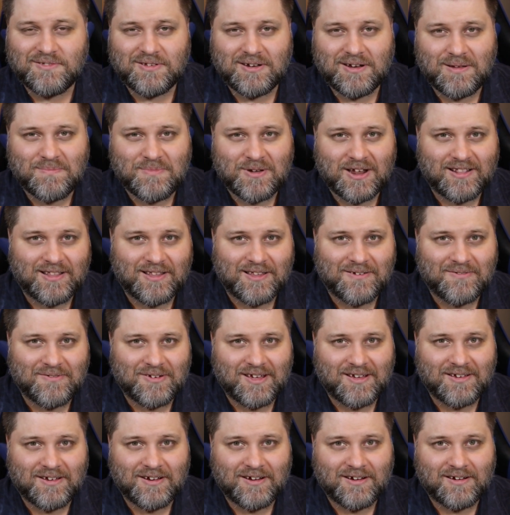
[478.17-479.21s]
that I'm not alone
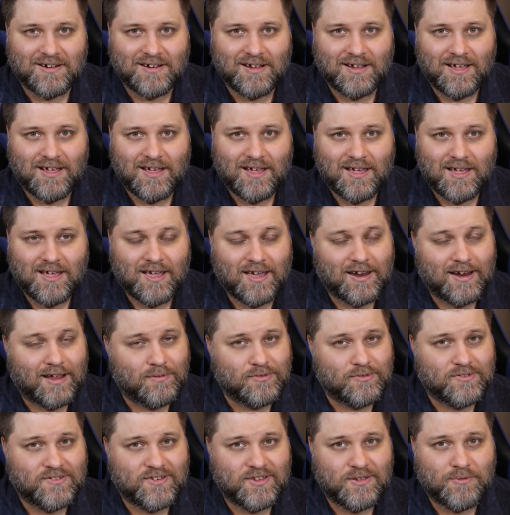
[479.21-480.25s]
out here. And I will
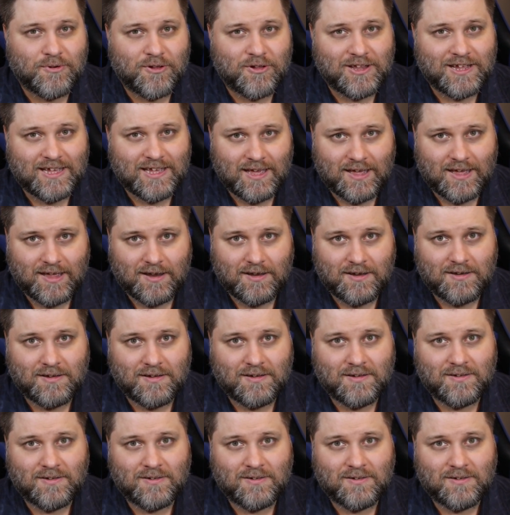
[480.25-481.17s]
see you all again